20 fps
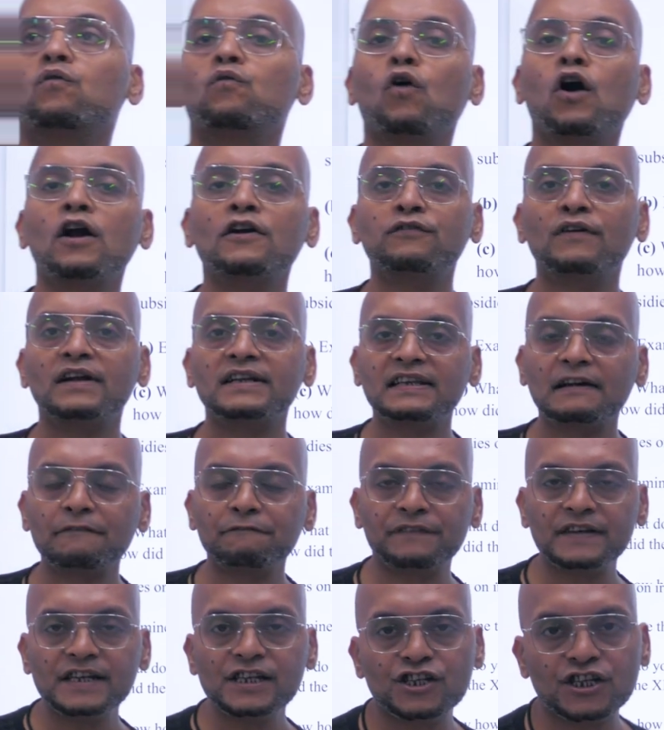what were
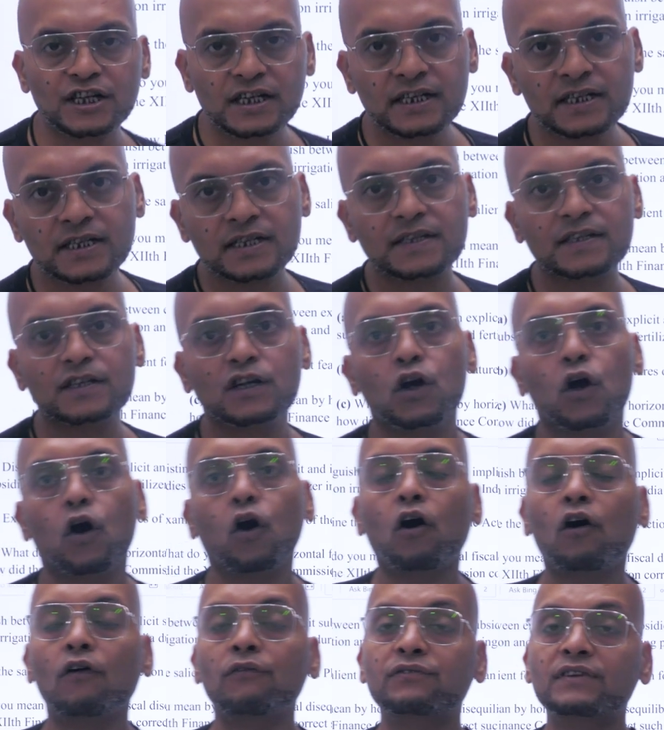the features
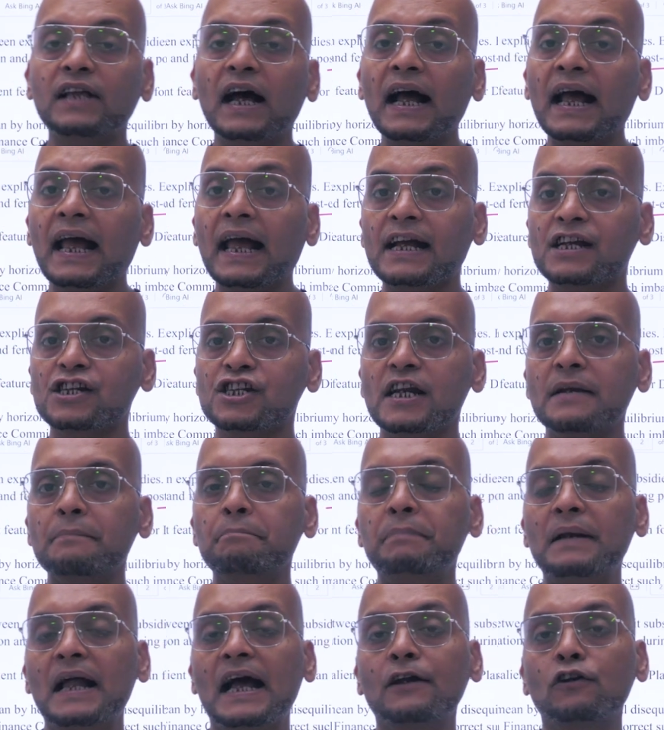of the
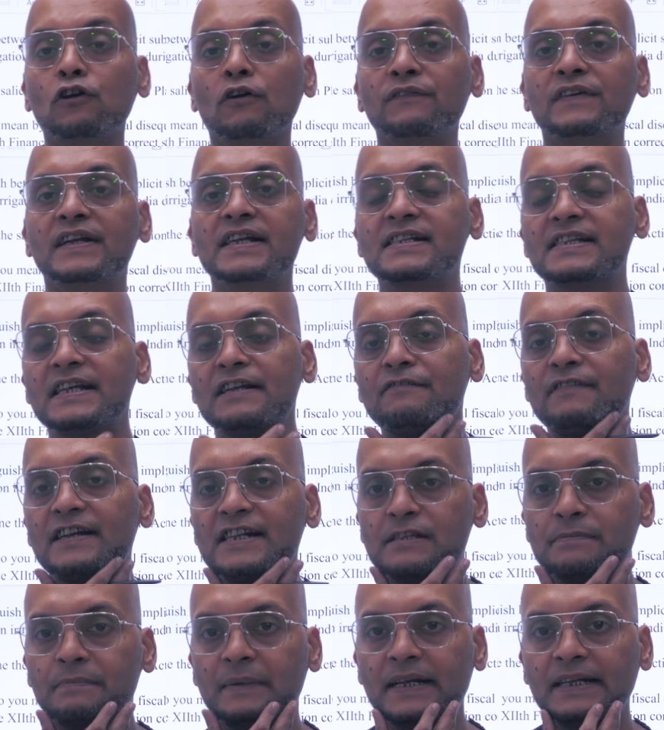action plan of
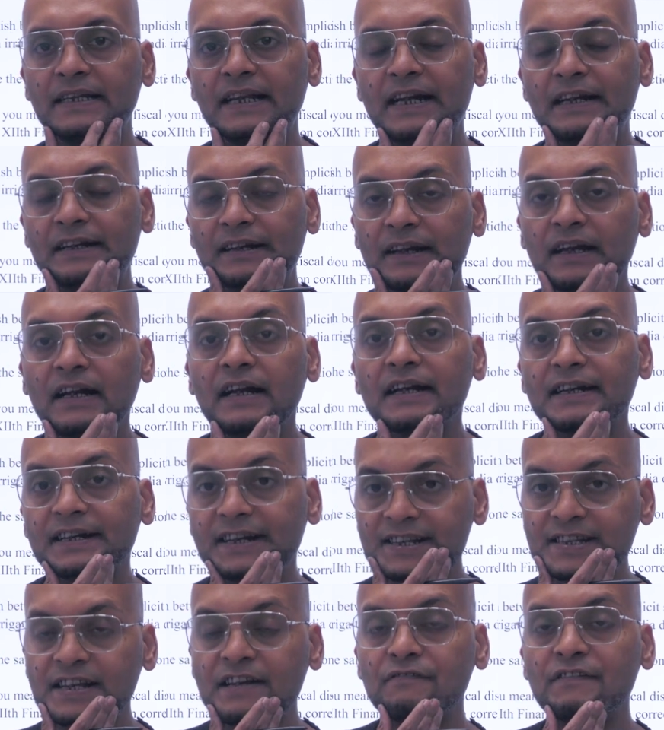disinvestment that
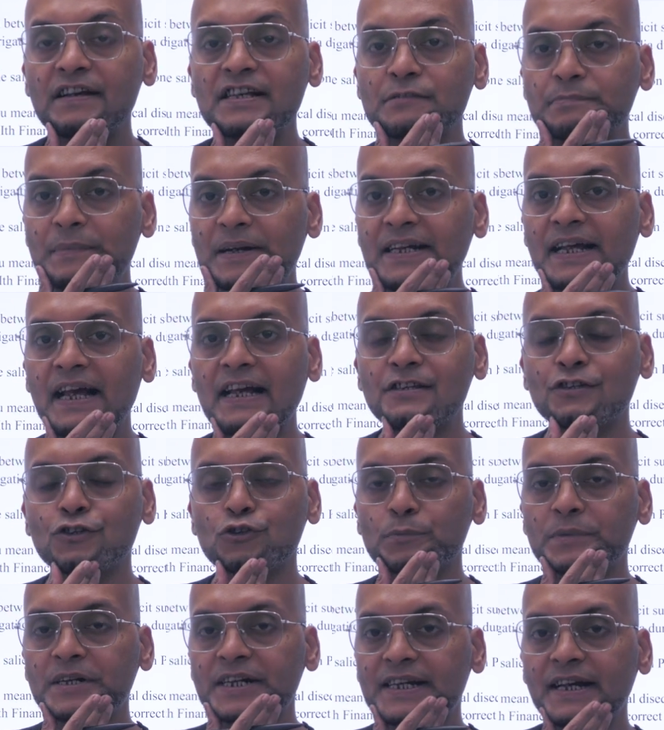disinvestment has
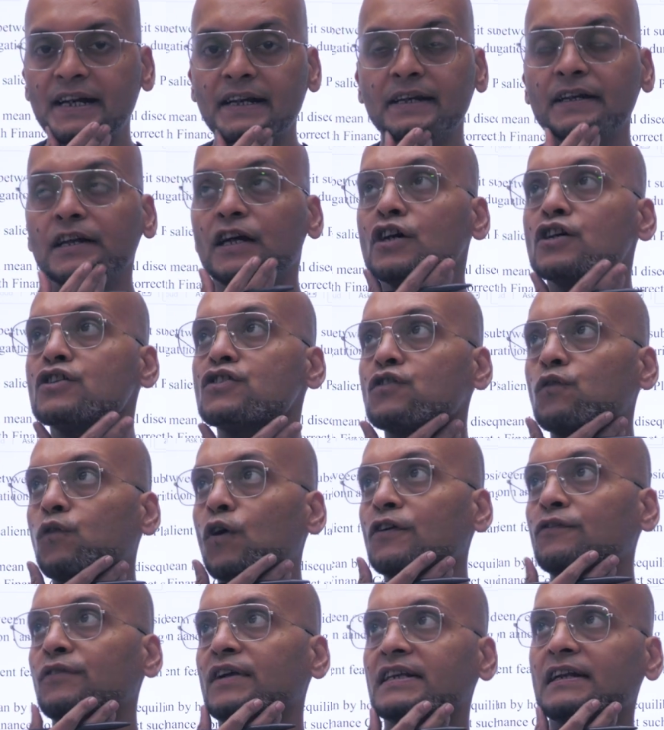to be done. So,
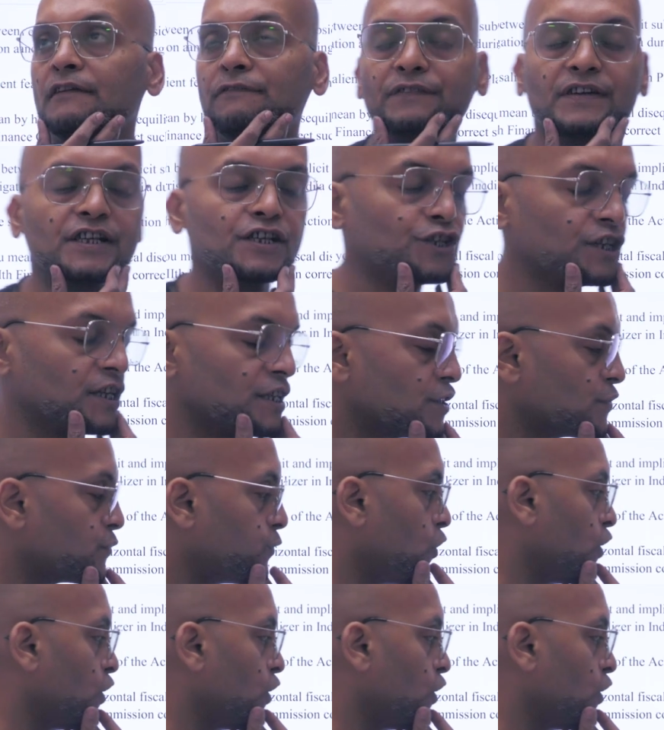what were the features